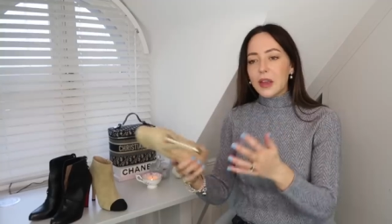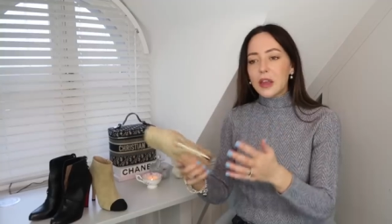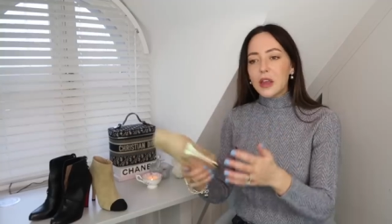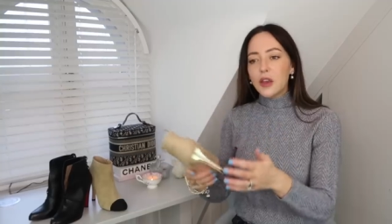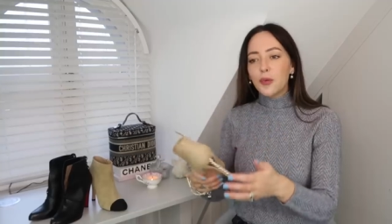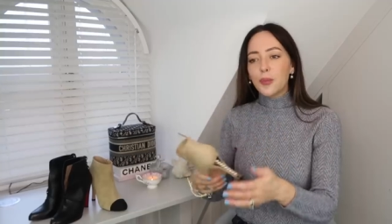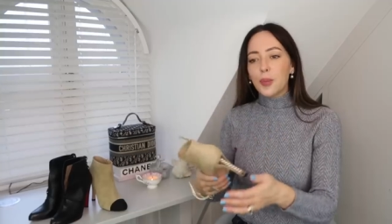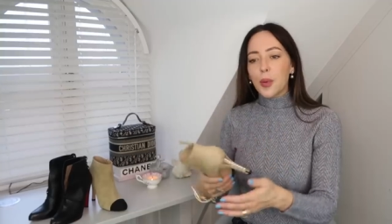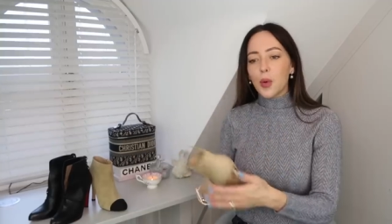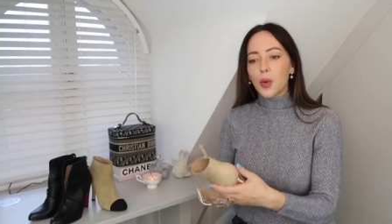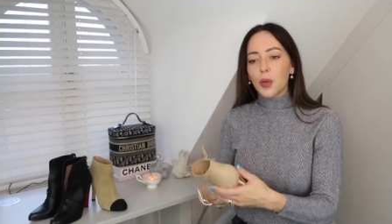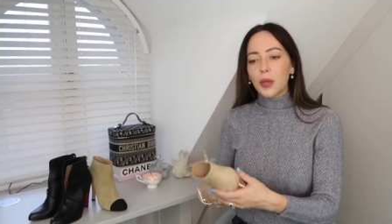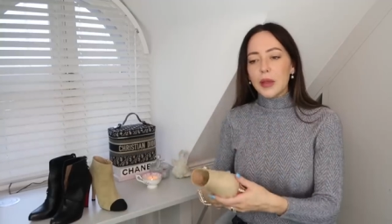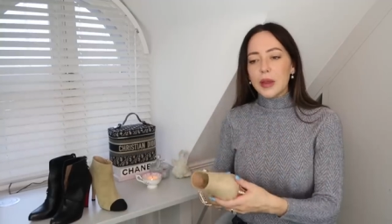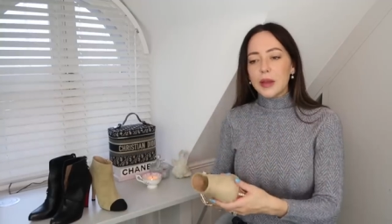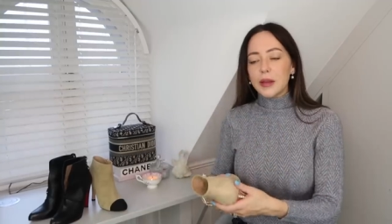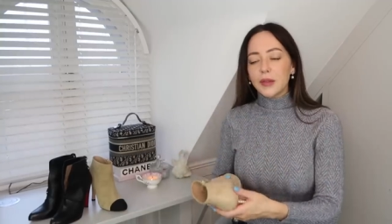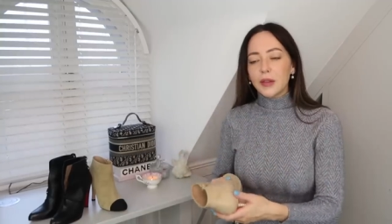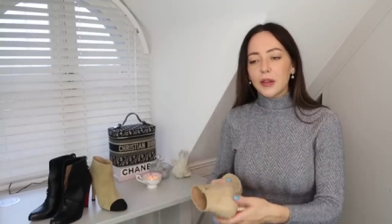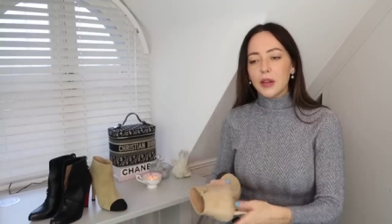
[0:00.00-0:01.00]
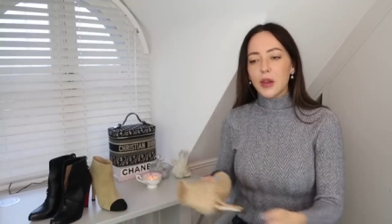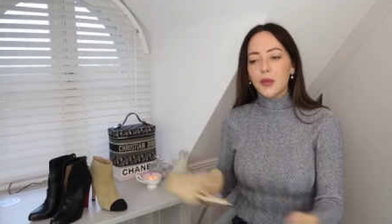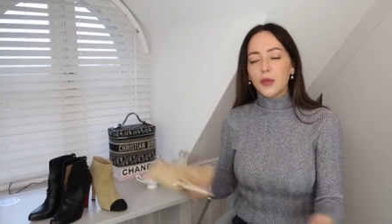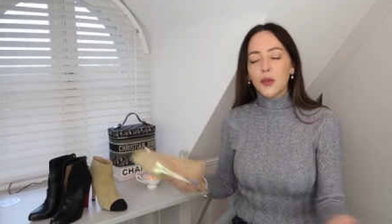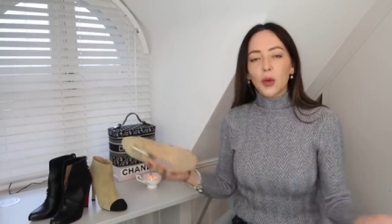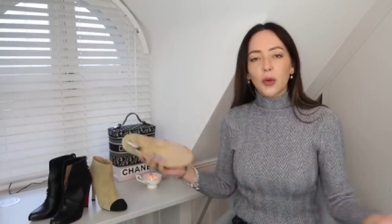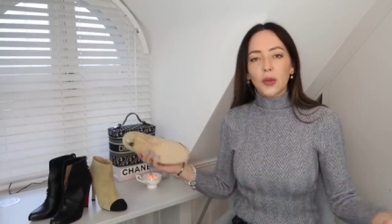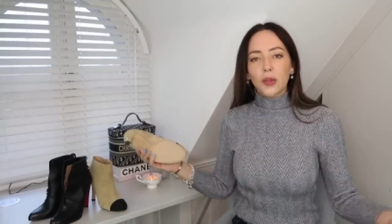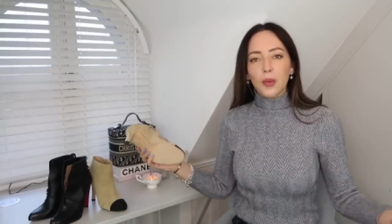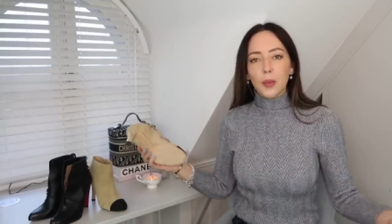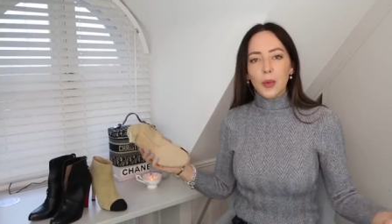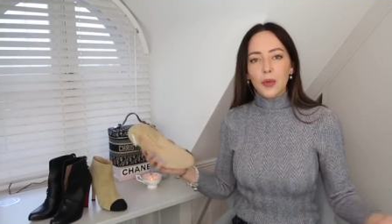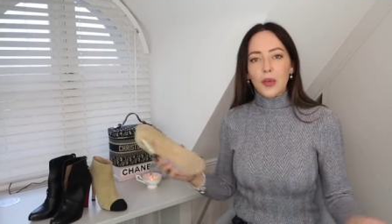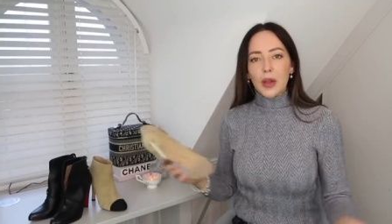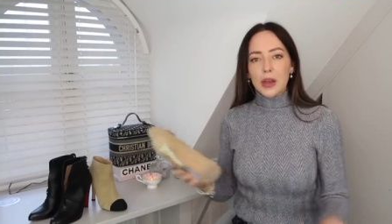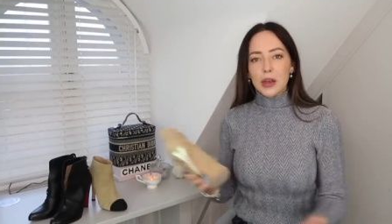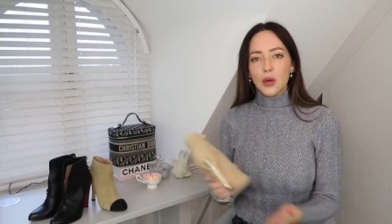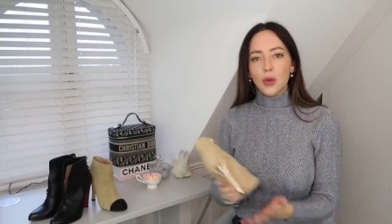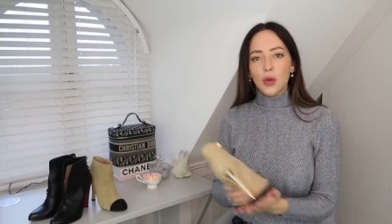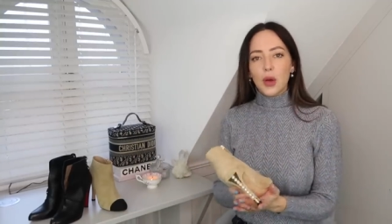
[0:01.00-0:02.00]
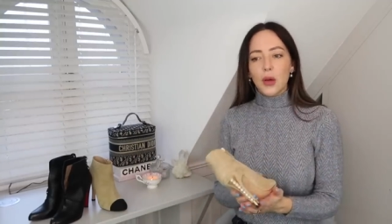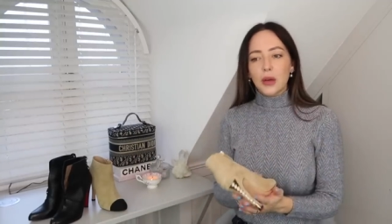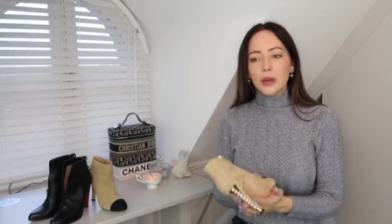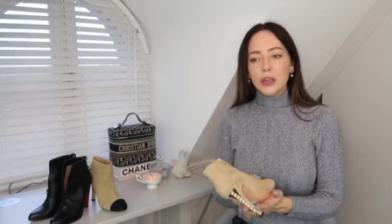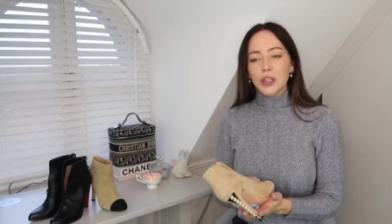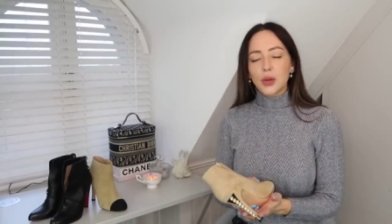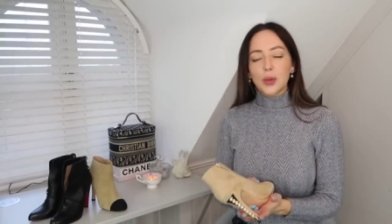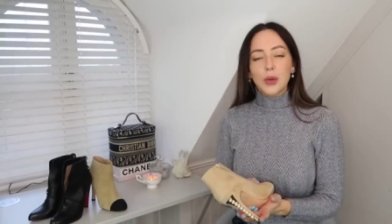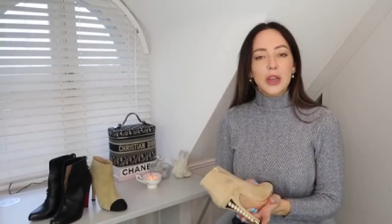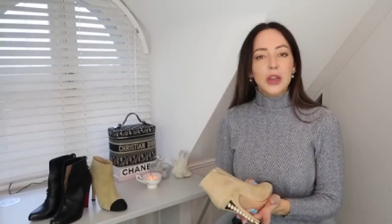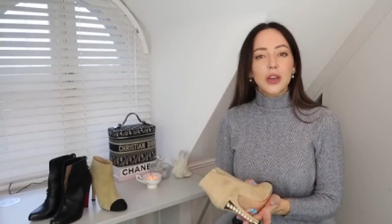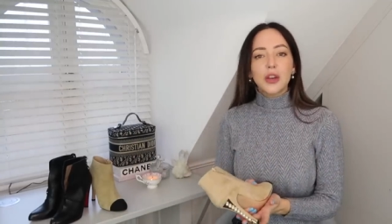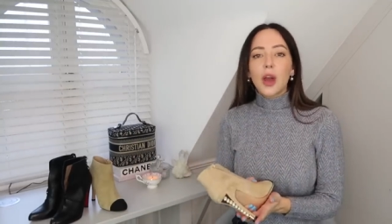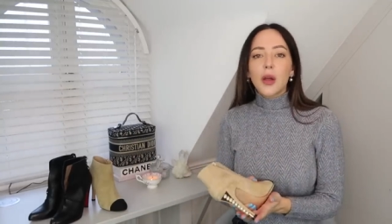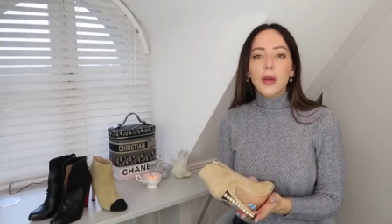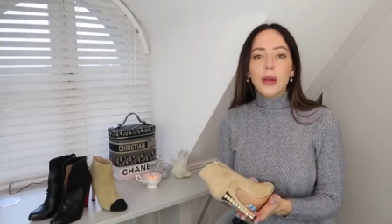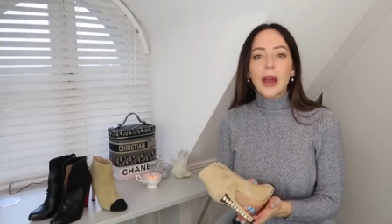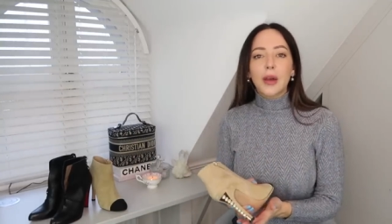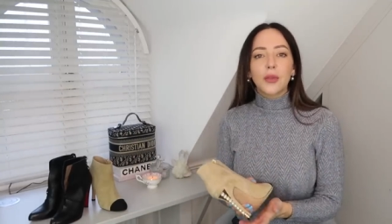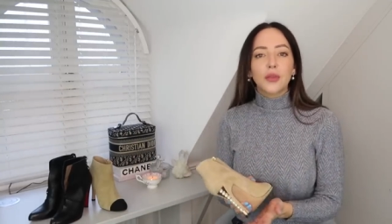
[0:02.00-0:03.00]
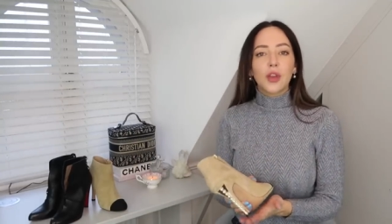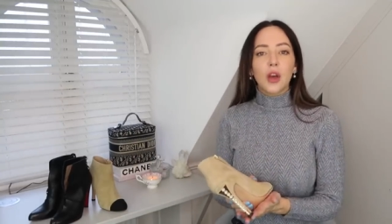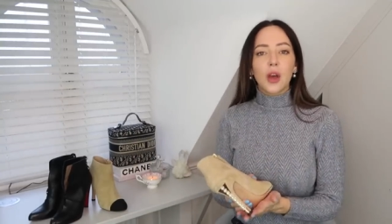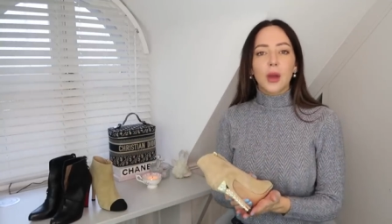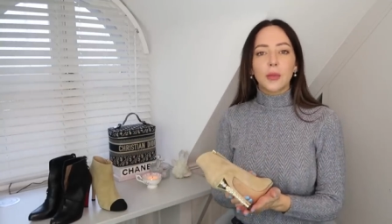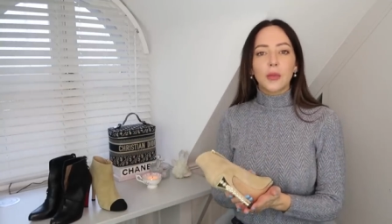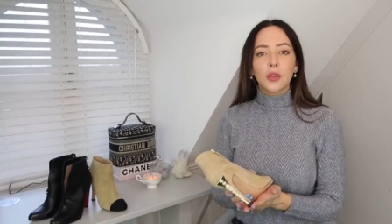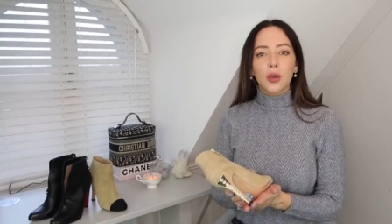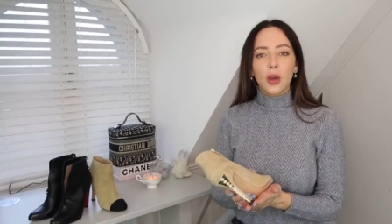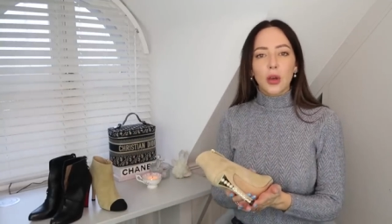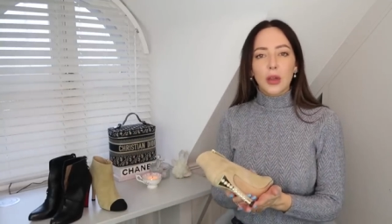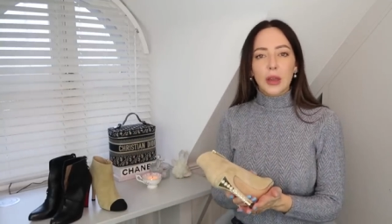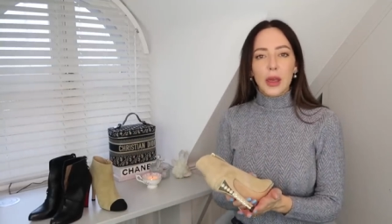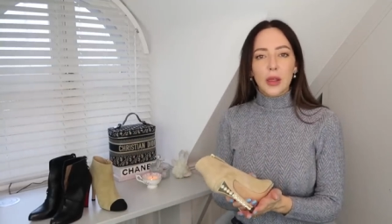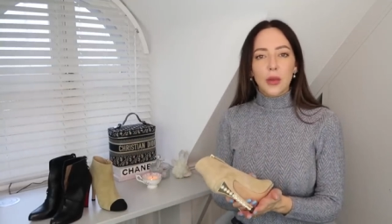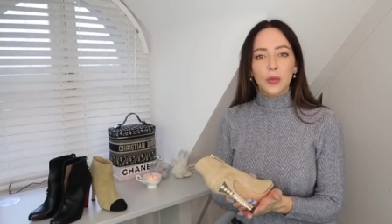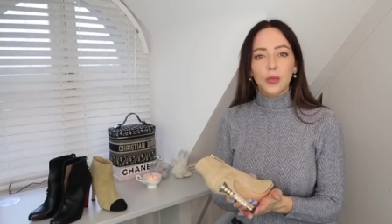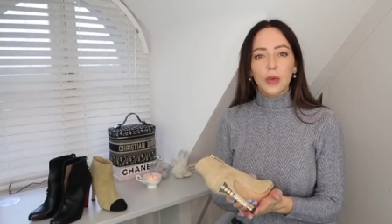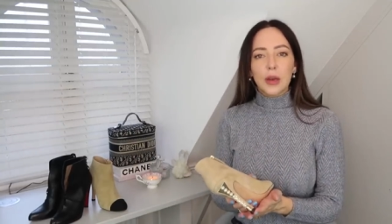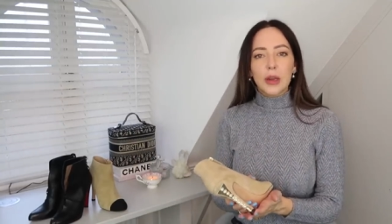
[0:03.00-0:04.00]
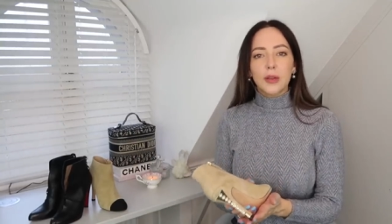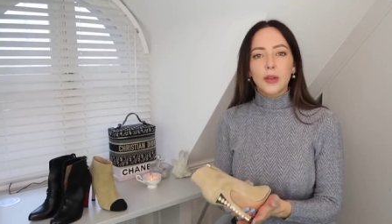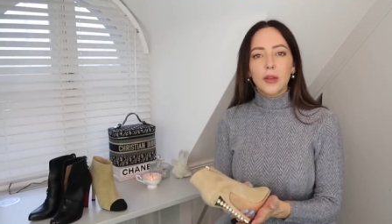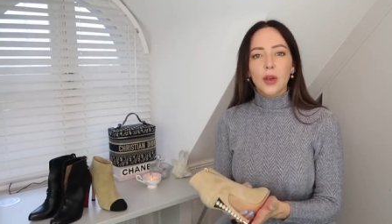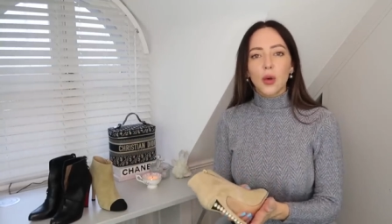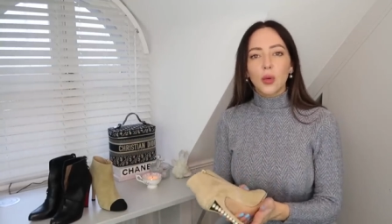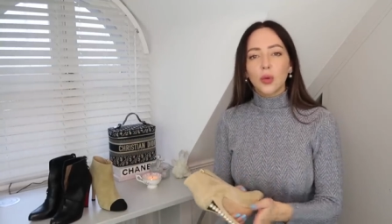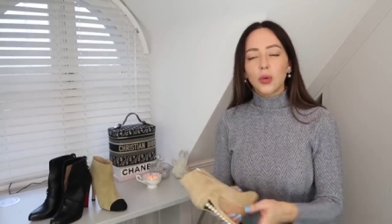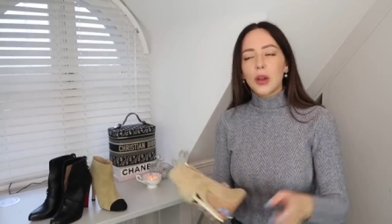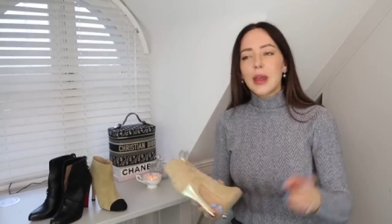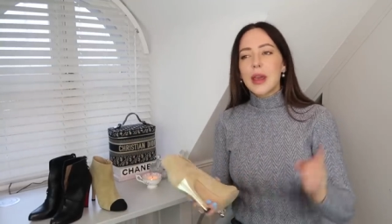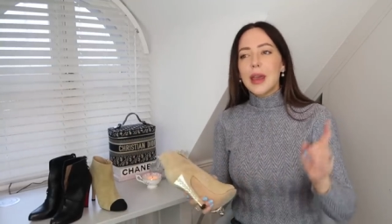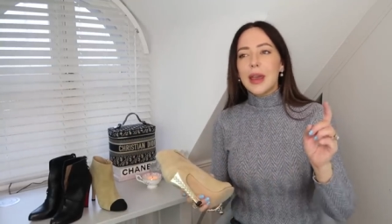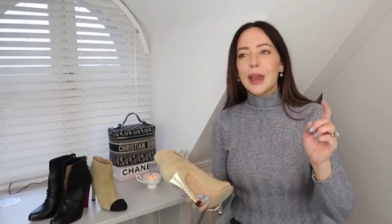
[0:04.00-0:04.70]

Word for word: say you've bought these and you've got some event you're going to and you don't have time to go and get them resold,